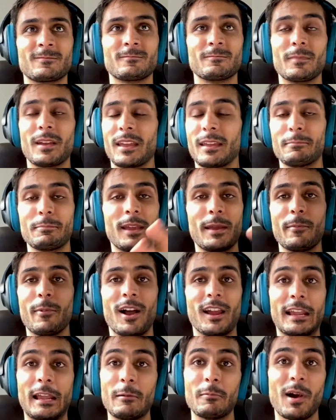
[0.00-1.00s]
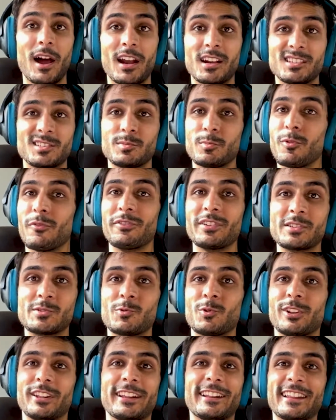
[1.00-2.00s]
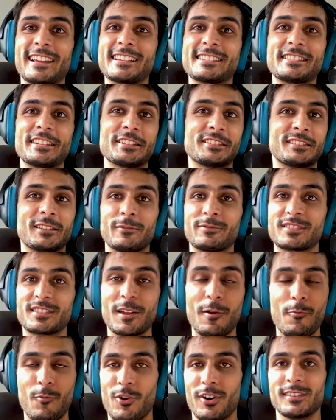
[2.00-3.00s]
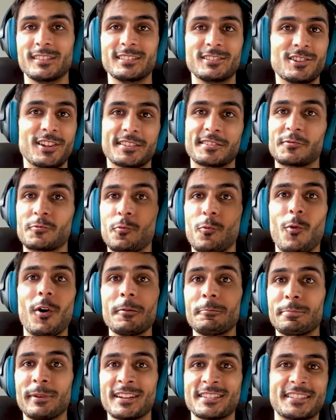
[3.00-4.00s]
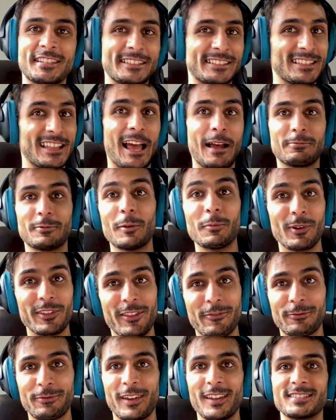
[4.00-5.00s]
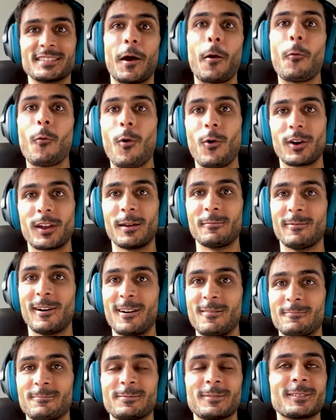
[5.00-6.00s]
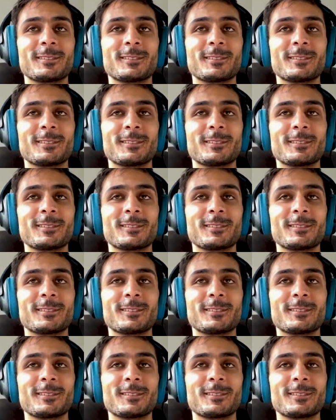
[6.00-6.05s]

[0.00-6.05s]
Maybe Michael Myers movies wouldn't exist if someone, just one person, slapped him on the face and woke him up.